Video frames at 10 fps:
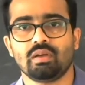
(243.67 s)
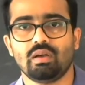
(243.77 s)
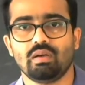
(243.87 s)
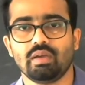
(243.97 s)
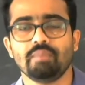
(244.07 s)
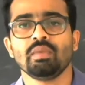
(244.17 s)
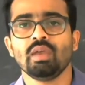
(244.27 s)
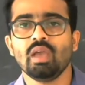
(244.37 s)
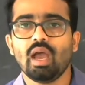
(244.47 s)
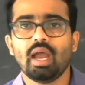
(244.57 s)
Okay,
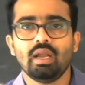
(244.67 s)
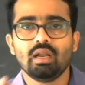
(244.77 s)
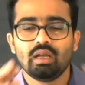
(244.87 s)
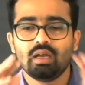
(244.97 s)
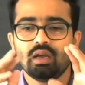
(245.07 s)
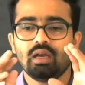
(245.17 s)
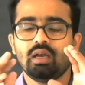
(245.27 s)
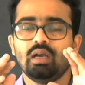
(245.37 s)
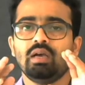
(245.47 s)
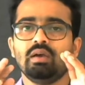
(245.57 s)
and
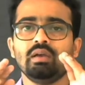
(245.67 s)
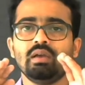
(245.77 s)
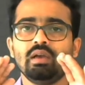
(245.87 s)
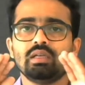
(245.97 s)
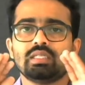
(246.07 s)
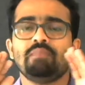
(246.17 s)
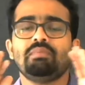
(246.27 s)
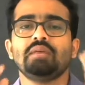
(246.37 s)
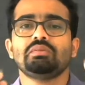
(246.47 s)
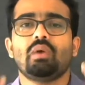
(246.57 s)

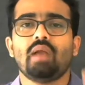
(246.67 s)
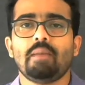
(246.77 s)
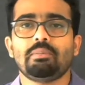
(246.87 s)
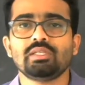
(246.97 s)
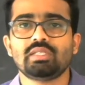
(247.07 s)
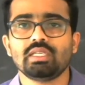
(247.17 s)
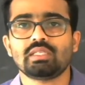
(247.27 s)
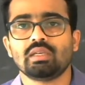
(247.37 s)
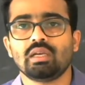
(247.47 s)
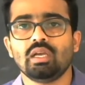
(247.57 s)
sometimes what happens
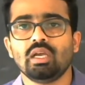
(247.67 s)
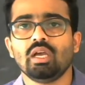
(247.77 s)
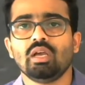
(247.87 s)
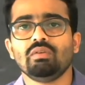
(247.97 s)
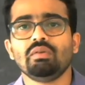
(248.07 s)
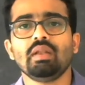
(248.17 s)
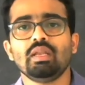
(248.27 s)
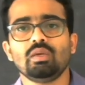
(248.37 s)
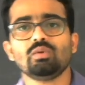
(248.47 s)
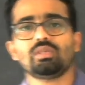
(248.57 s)
is we will
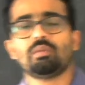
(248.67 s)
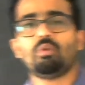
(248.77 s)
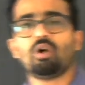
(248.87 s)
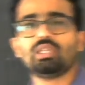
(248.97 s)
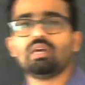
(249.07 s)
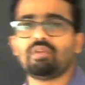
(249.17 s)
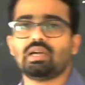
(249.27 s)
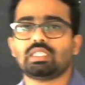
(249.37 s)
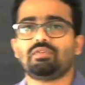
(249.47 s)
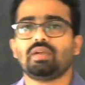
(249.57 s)
use both the
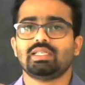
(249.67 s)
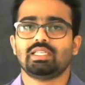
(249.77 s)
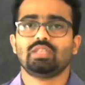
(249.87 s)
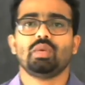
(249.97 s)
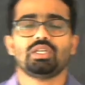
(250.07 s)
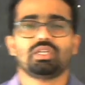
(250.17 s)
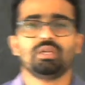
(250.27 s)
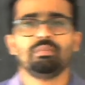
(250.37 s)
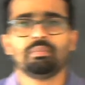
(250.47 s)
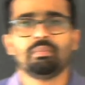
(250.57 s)
words for a
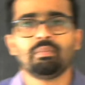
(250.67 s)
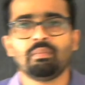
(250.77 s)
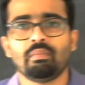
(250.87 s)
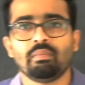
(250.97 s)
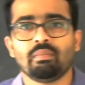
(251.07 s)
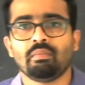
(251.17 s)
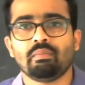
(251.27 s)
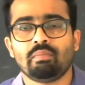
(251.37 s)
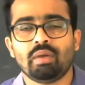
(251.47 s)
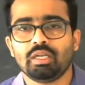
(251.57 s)
situation,
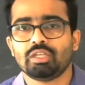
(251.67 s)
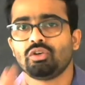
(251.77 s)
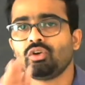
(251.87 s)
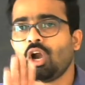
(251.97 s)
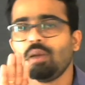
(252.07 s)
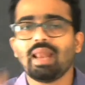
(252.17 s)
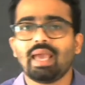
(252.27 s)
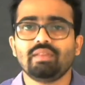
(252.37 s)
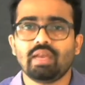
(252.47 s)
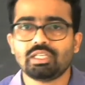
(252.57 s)
but it should not be like
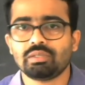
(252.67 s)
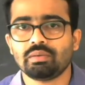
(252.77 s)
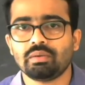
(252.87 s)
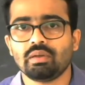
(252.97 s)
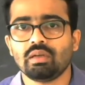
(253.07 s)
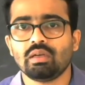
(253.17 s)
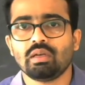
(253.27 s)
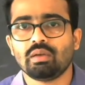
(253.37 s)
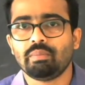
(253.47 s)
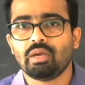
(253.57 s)
that,
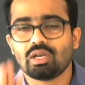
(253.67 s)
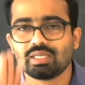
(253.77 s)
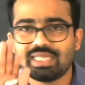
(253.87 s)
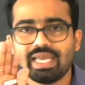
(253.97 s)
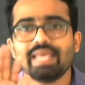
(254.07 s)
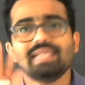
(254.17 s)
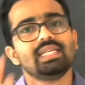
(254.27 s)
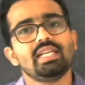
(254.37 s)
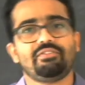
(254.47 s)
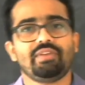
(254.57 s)
because there is a
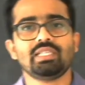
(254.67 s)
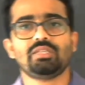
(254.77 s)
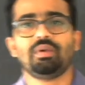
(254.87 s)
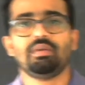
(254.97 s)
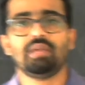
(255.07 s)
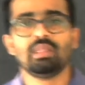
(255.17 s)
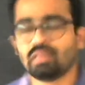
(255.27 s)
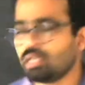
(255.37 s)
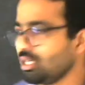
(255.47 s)
difference between the